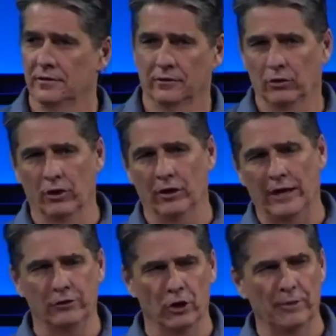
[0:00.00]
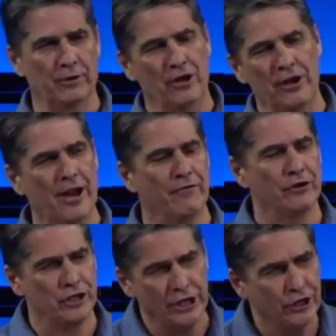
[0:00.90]
Lord, I told him to never
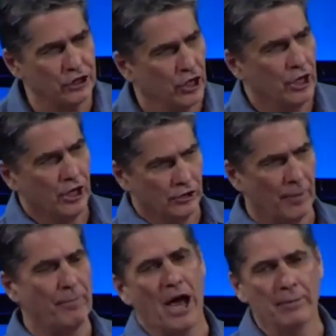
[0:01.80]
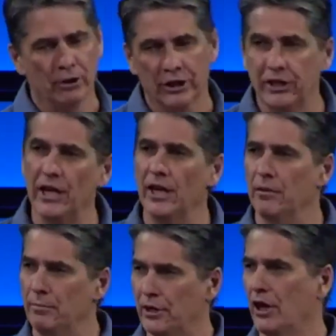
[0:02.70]
teach the Bible
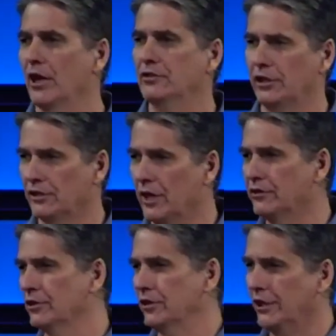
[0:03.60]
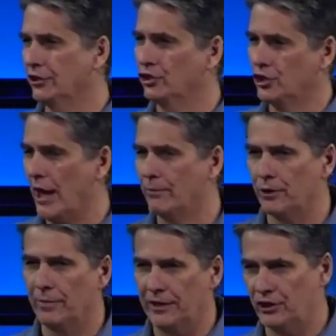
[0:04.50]
again because he doesn't teach
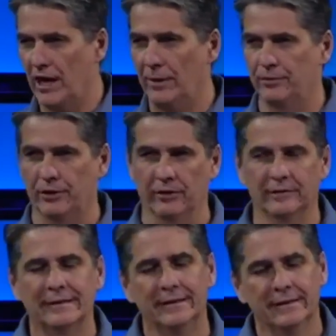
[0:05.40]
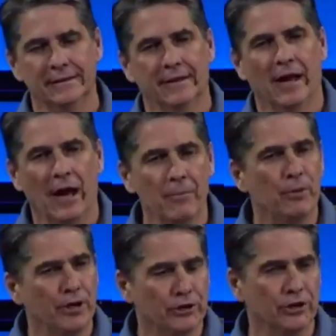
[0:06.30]
chapter by chapter. I'm
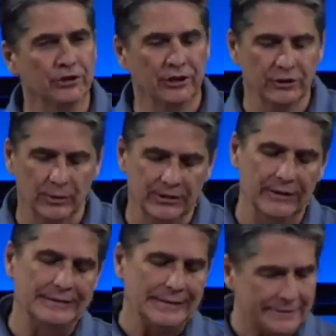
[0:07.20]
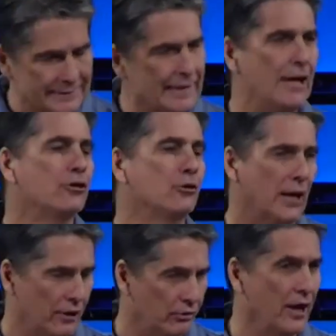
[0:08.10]
pretty sure Jesus would say, let's not do
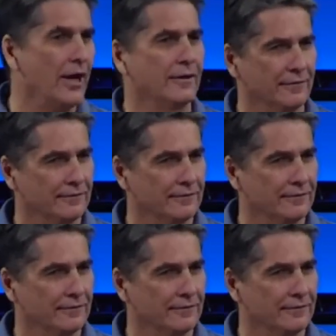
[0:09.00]
that, okay?